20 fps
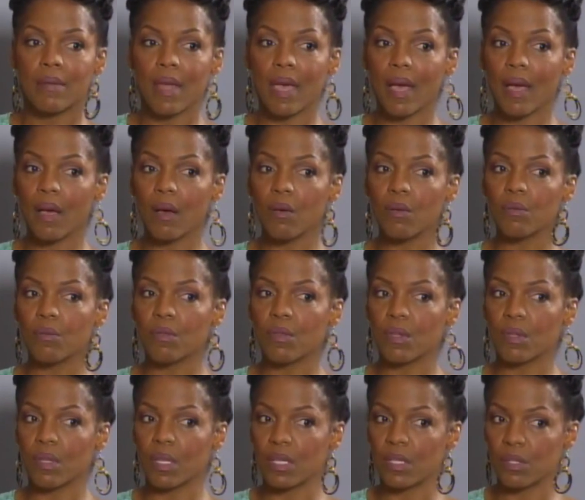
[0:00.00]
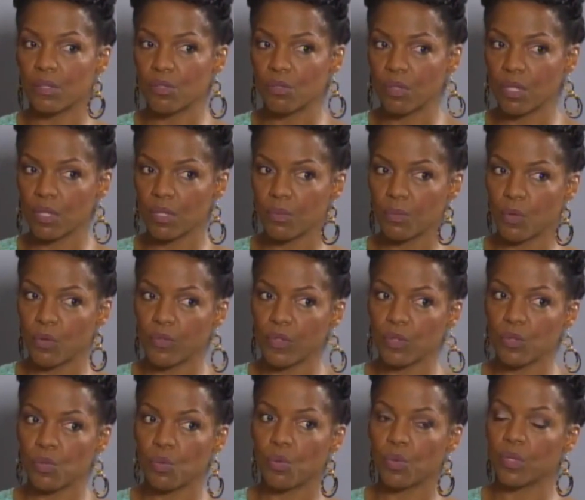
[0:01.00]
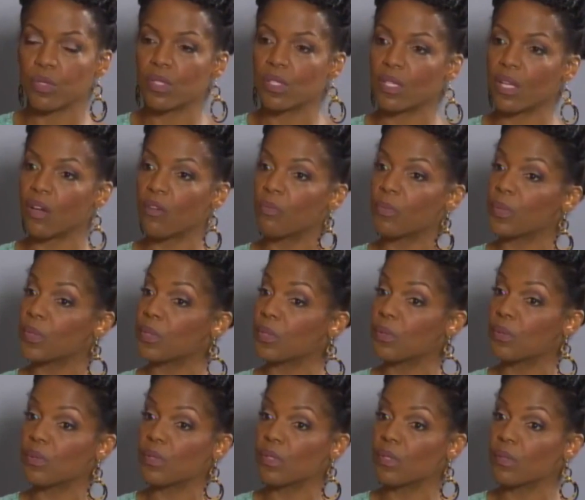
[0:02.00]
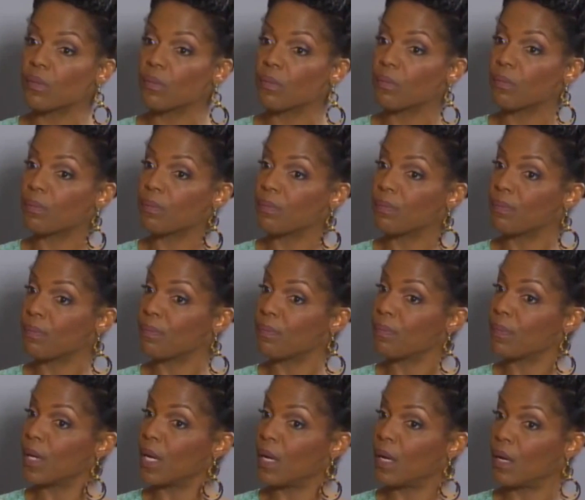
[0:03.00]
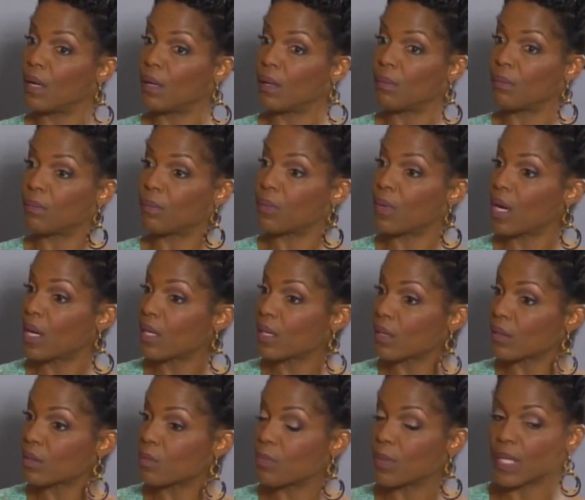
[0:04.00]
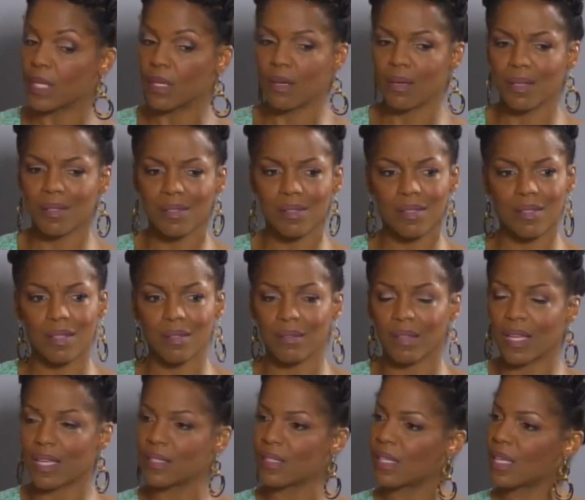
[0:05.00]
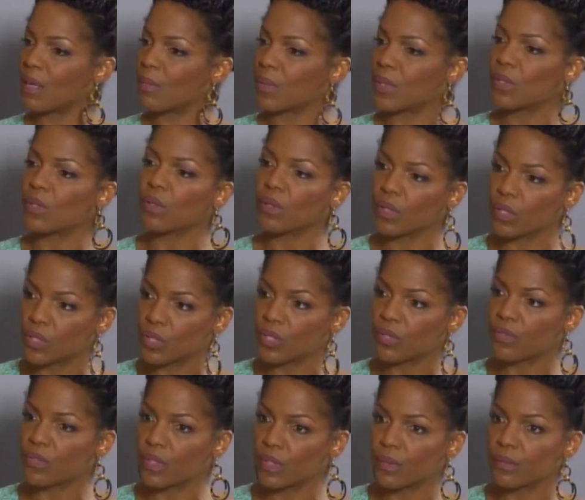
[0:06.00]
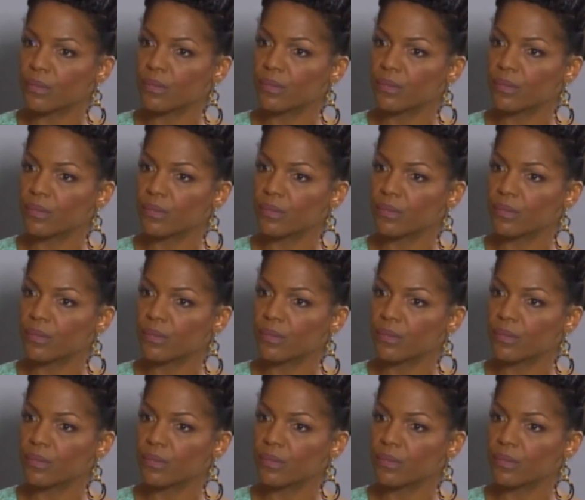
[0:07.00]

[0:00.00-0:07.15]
now the industry is moving towards self-produced product because the landscape has totally shifted.